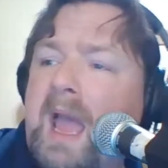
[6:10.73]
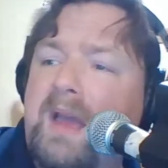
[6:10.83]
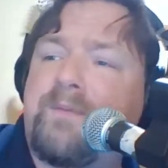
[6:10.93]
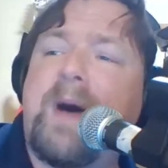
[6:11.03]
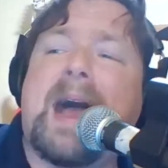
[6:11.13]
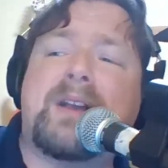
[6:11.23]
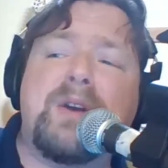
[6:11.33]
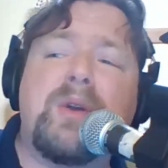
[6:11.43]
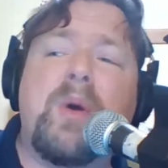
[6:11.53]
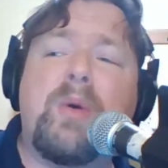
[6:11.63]
If I
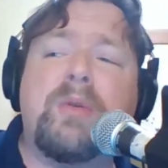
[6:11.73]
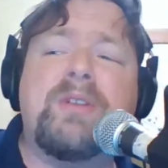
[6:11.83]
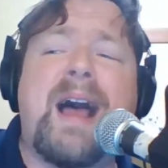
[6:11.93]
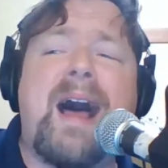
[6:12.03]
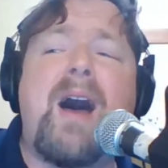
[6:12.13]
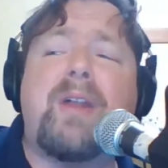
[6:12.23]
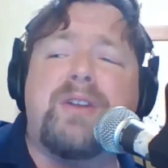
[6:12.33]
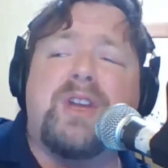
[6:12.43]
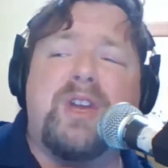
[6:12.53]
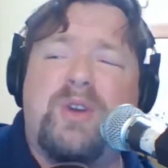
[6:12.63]
could hold on
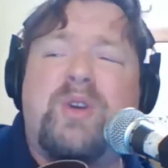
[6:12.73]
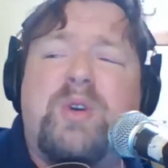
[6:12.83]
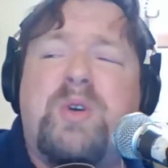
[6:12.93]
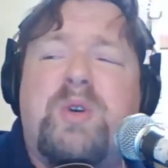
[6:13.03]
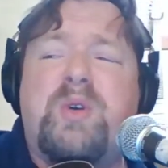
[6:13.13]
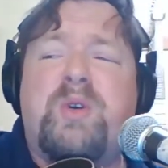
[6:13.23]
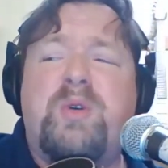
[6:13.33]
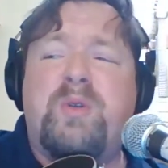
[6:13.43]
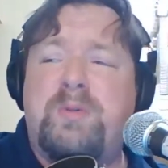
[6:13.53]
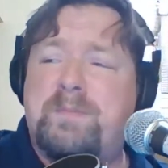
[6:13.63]
to
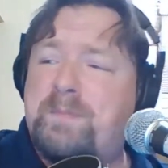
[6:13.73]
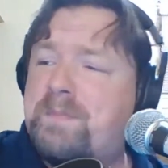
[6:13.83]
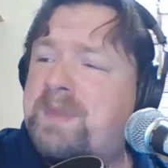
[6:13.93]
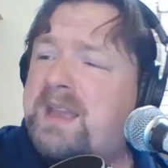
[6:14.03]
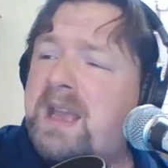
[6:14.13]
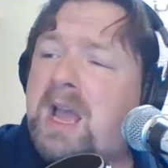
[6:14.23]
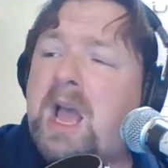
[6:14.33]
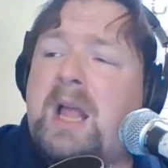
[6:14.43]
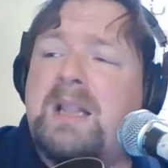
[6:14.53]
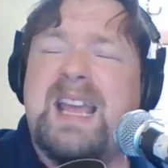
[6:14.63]
you,
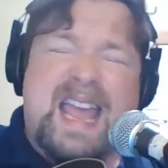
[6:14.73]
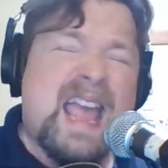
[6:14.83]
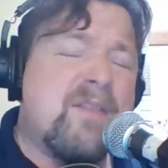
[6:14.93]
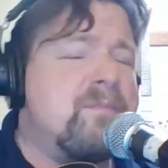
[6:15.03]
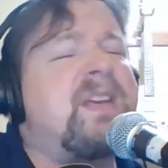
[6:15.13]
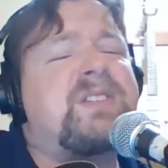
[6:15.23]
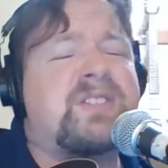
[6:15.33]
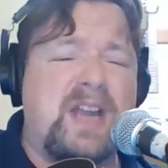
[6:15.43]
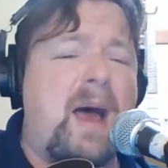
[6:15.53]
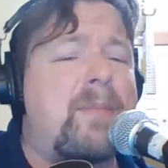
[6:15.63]
leave me
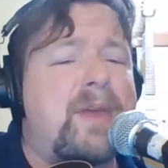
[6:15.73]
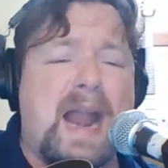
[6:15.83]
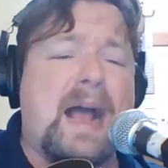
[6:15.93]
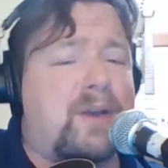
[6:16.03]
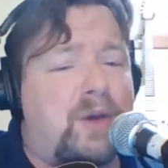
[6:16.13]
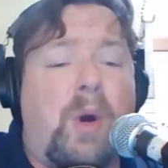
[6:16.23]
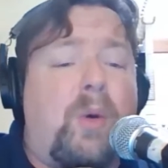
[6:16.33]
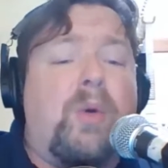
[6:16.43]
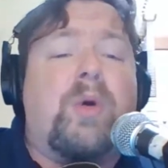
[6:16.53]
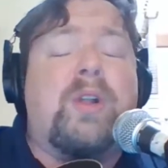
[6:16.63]
something I could
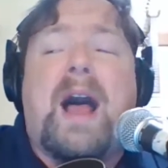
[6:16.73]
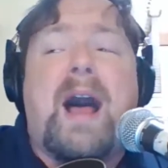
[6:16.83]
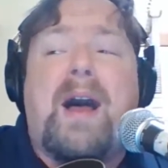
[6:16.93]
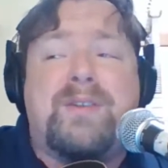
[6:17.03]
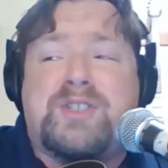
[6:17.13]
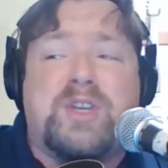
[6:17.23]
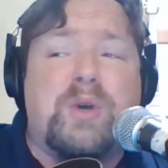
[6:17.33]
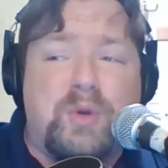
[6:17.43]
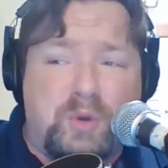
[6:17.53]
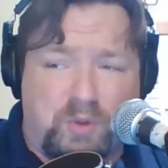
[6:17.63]
hold on
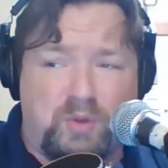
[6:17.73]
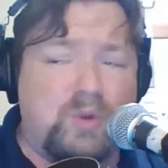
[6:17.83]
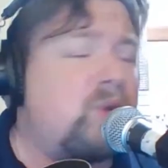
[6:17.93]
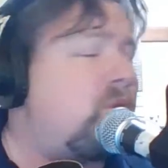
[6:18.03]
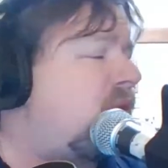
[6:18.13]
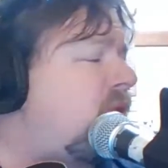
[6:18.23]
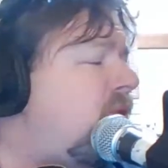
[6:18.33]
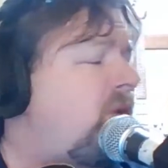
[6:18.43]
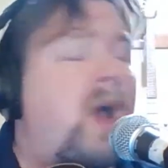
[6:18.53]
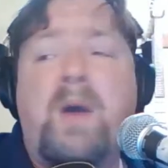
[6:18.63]
to
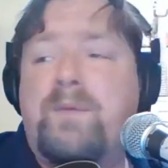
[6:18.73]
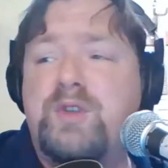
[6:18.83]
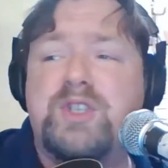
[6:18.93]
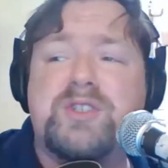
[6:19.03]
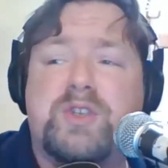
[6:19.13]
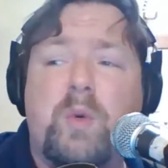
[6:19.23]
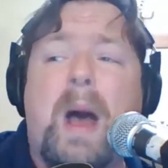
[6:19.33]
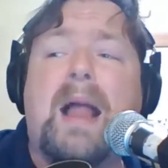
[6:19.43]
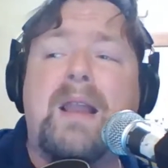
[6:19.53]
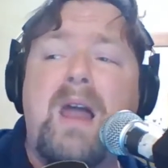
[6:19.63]
for just a
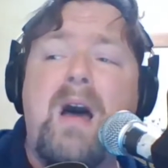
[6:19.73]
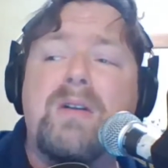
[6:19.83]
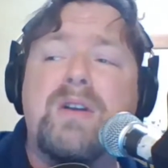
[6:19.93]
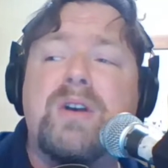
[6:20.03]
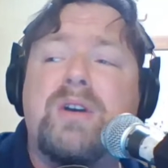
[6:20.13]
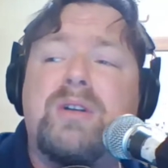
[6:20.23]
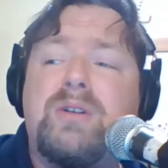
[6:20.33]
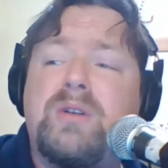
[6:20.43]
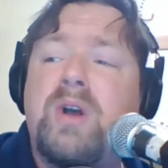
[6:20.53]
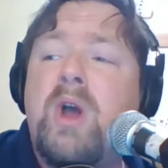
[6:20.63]
while longer.
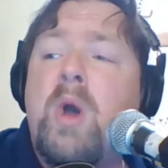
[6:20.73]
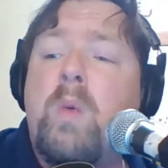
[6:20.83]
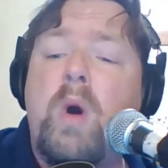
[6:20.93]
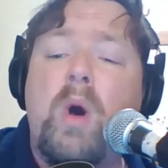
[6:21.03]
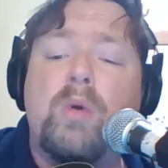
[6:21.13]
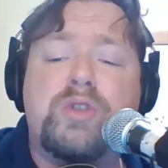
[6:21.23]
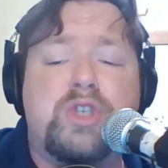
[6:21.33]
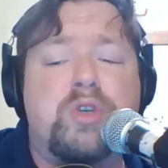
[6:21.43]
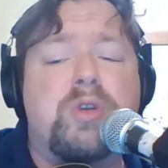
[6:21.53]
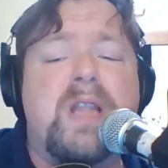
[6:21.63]
Won't
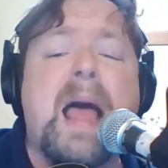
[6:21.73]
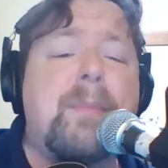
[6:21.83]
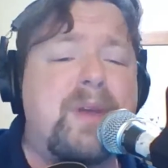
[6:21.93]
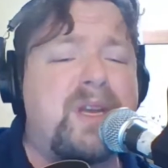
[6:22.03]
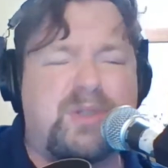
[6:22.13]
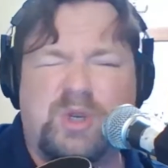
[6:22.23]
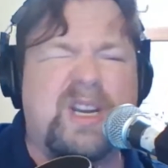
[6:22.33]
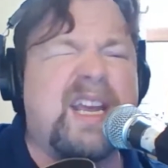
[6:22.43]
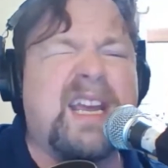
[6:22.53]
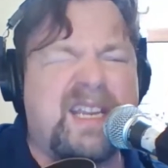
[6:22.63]
you let me
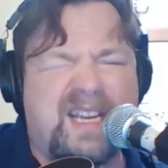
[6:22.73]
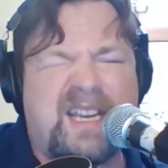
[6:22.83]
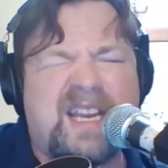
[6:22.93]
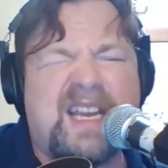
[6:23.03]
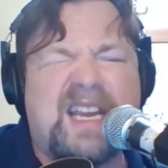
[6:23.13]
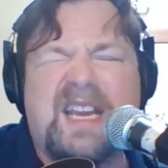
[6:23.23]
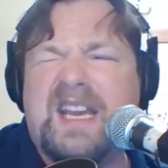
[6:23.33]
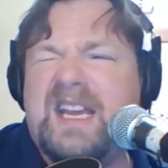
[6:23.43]
dream?